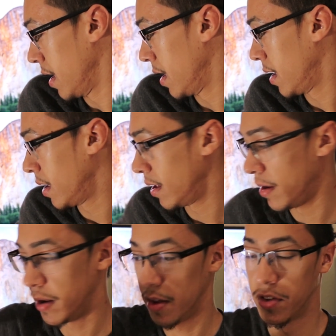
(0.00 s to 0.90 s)

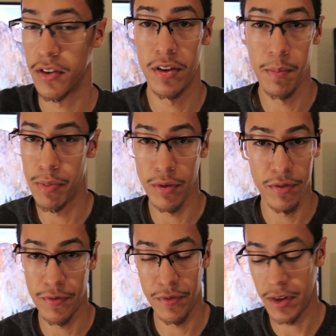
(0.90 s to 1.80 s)
and it's a
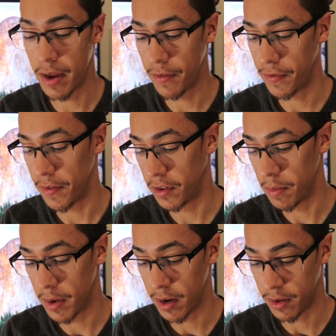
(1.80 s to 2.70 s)
simple 10
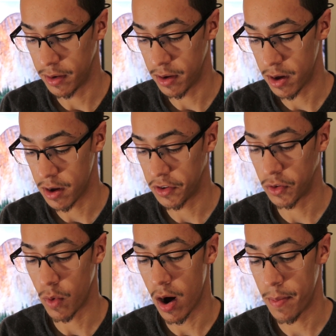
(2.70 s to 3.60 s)
15 minute uh,
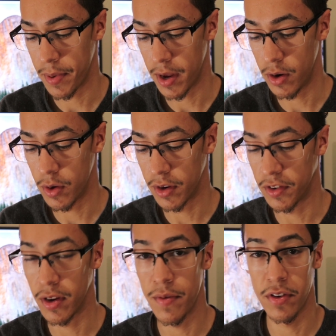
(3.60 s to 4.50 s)
swap and you can
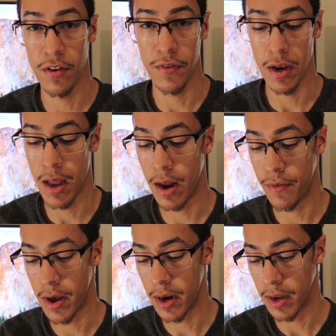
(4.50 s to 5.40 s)
save yourself a lot
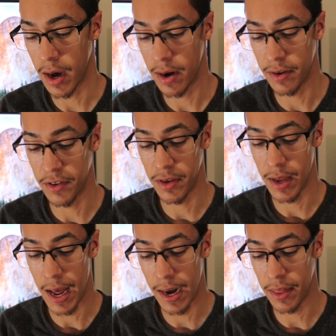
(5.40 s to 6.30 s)
of headache i didn't
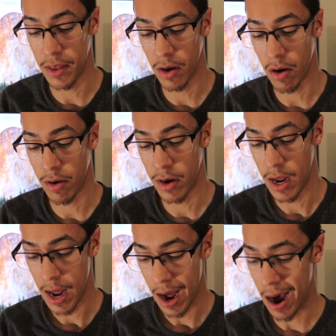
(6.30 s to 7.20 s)
see anything on
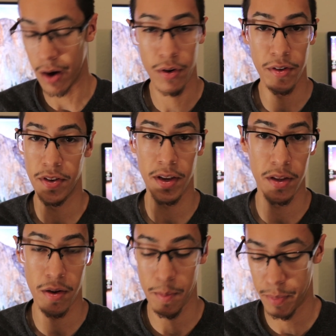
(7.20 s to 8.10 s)
how to take
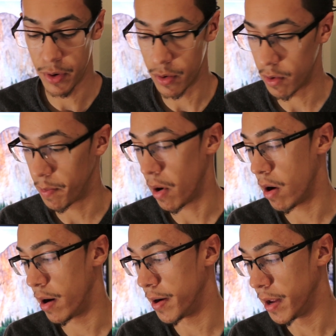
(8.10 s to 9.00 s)
the computer
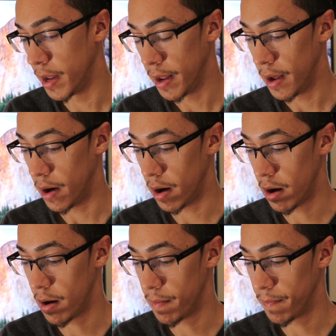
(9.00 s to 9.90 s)
apart
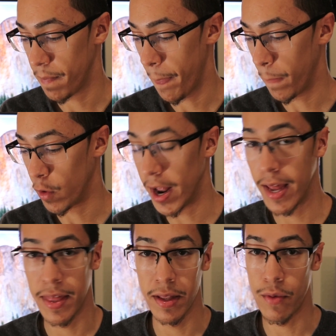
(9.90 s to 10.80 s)
um, or
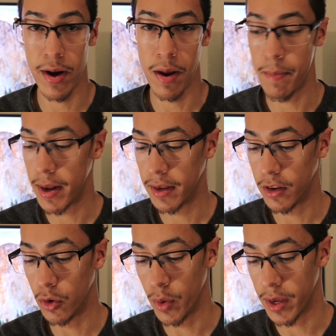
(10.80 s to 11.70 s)
anything that
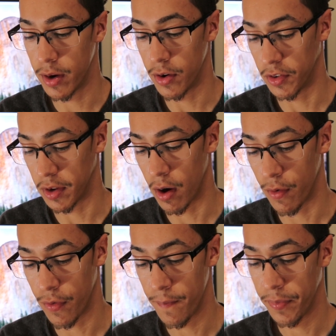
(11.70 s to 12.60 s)
recommended doing it
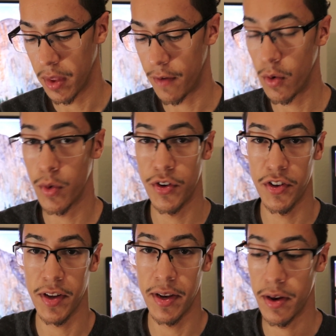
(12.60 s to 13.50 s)
yourself everyone
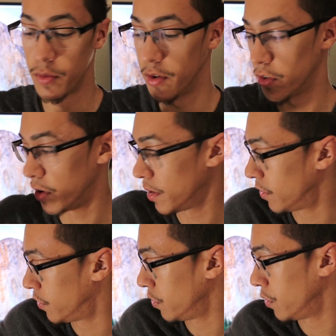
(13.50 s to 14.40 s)
just said they returned
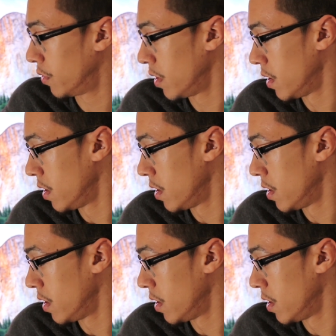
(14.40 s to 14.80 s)
it to